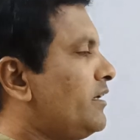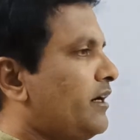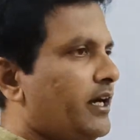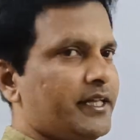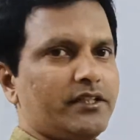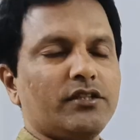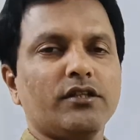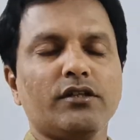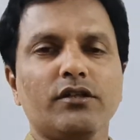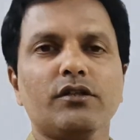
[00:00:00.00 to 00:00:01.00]
light
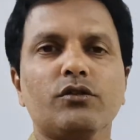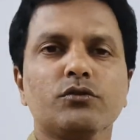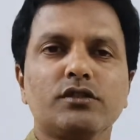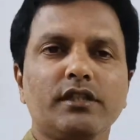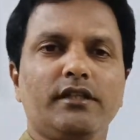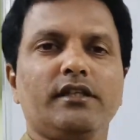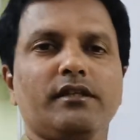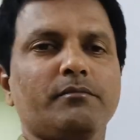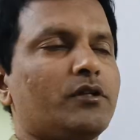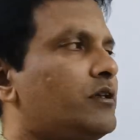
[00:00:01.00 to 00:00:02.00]
to
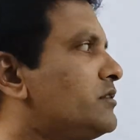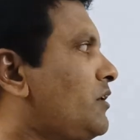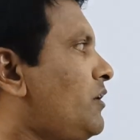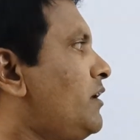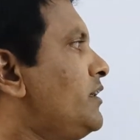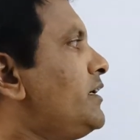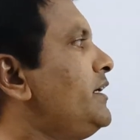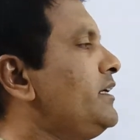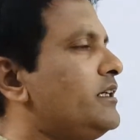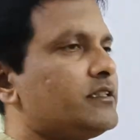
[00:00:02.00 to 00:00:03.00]
see, because all the
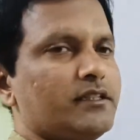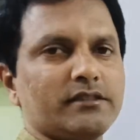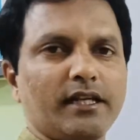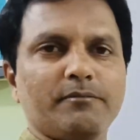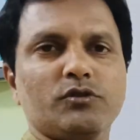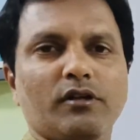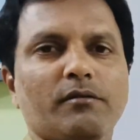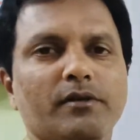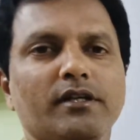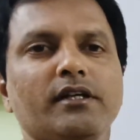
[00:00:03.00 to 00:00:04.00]
radiation is
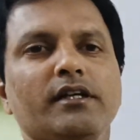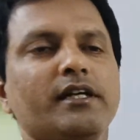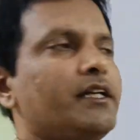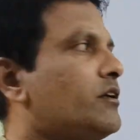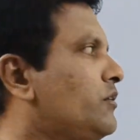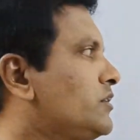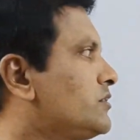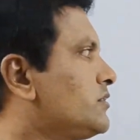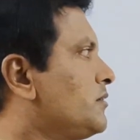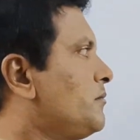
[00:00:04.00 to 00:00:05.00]
absorbed. It
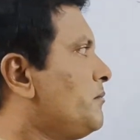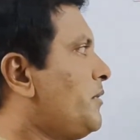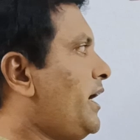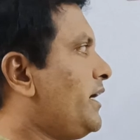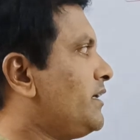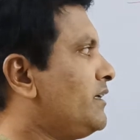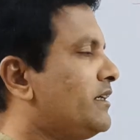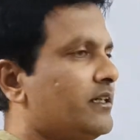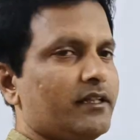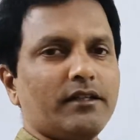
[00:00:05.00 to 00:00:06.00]
looks black
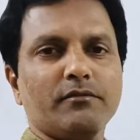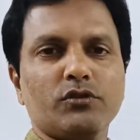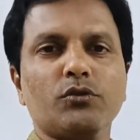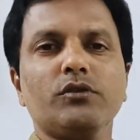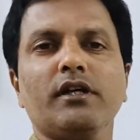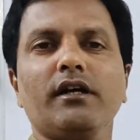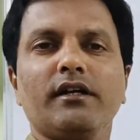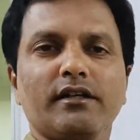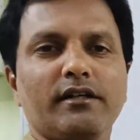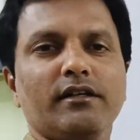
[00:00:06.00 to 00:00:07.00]
through the
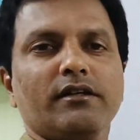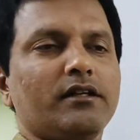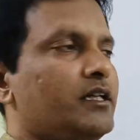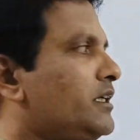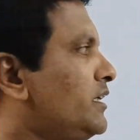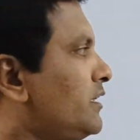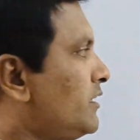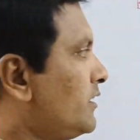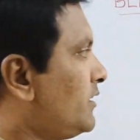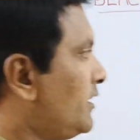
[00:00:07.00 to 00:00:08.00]

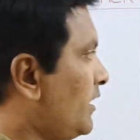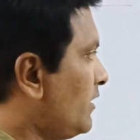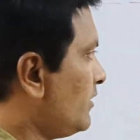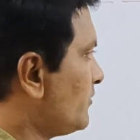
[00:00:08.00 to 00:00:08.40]
drill,